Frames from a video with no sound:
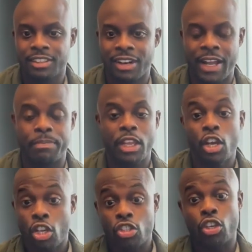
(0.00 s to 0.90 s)
Right?
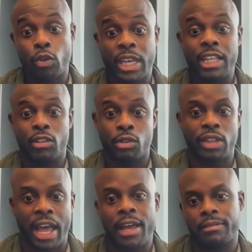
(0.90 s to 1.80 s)
So you get through
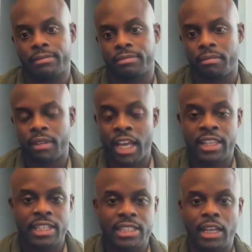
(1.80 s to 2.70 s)
that. And
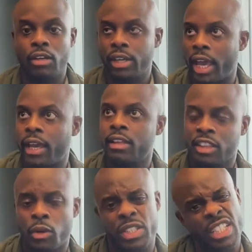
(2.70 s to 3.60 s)
then it's like, okay,
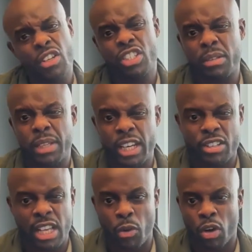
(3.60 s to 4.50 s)
there were still some
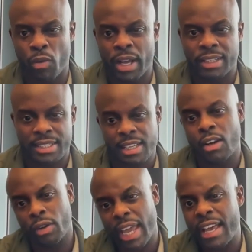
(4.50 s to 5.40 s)
leaders that were around that said,
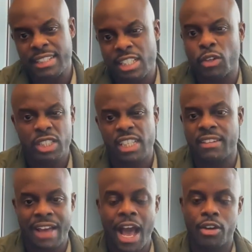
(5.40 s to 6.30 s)
okay, I still see the
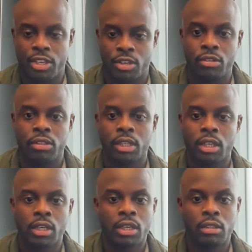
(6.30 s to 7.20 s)
value.
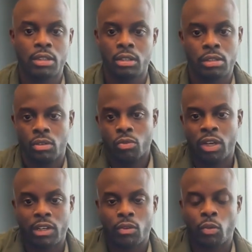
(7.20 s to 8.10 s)

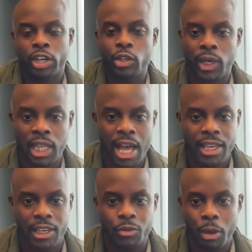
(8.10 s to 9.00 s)
What are you
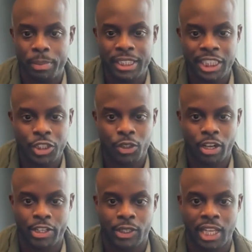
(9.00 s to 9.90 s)
unlocking? What potential
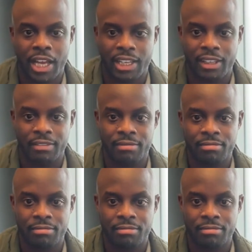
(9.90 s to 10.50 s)
are you unlocking?